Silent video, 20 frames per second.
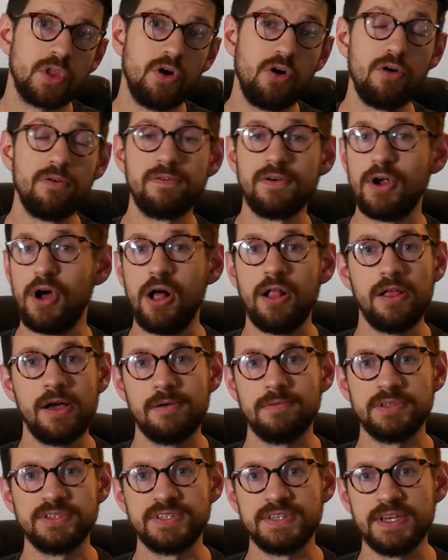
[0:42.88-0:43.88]
Overall, I
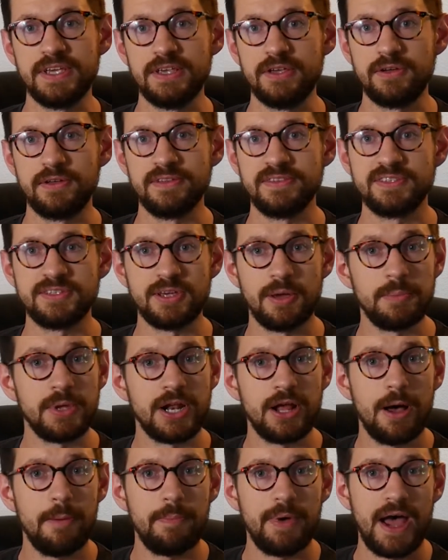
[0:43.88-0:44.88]
would say you could sum it
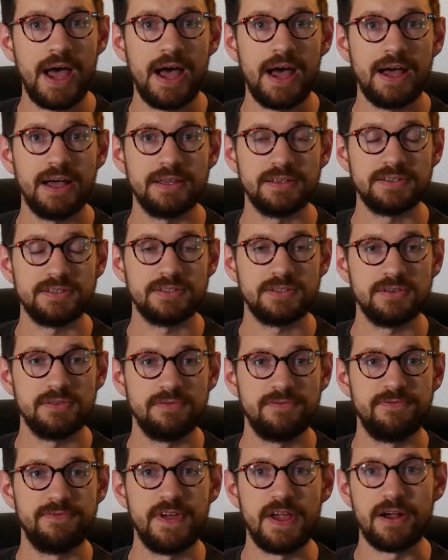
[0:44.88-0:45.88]
up as
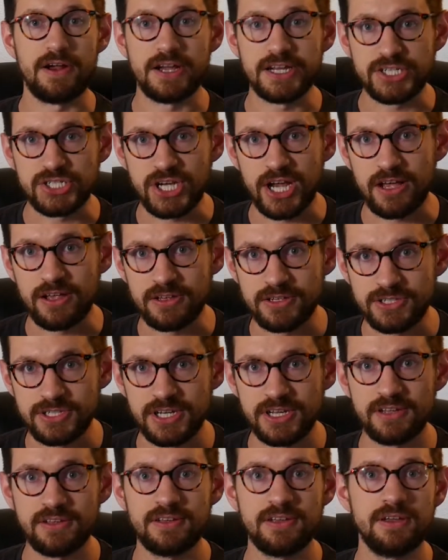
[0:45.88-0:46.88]
very
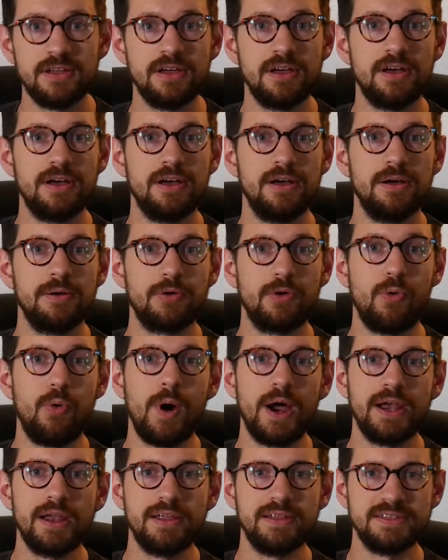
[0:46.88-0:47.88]
challenging,
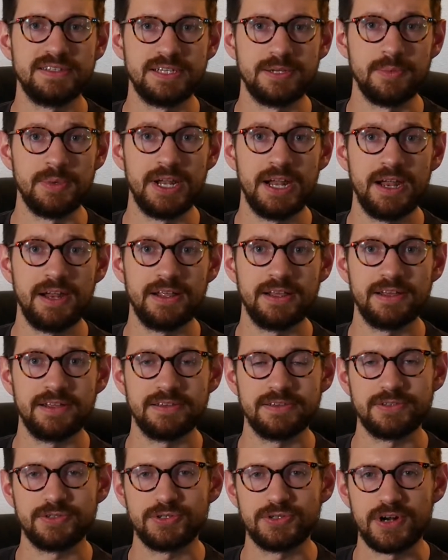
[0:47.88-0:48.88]
quite intimidating
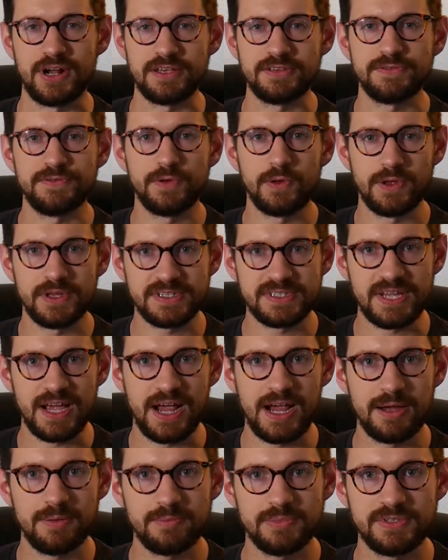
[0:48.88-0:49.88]
and stressful at
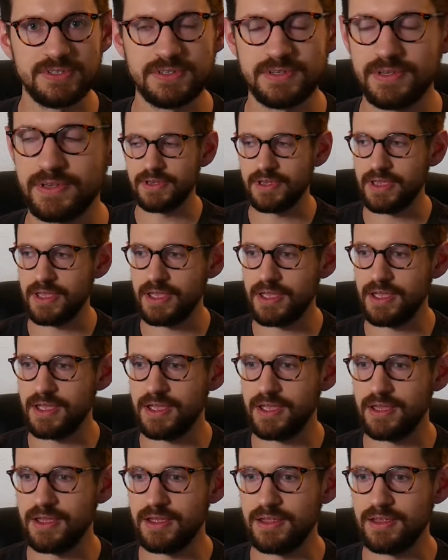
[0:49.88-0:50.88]
times,
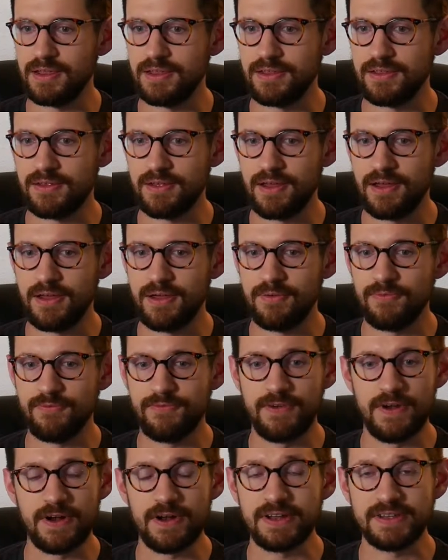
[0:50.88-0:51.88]
and
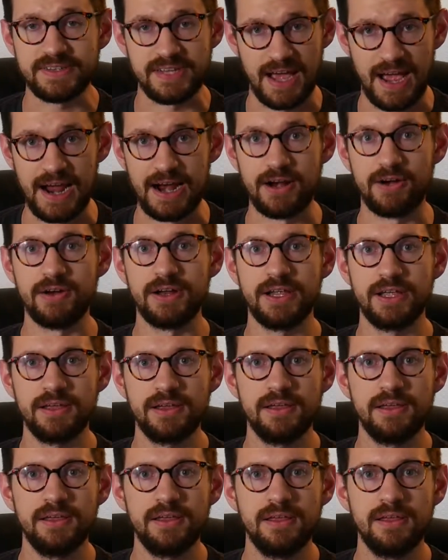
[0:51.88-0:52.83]
very tiring,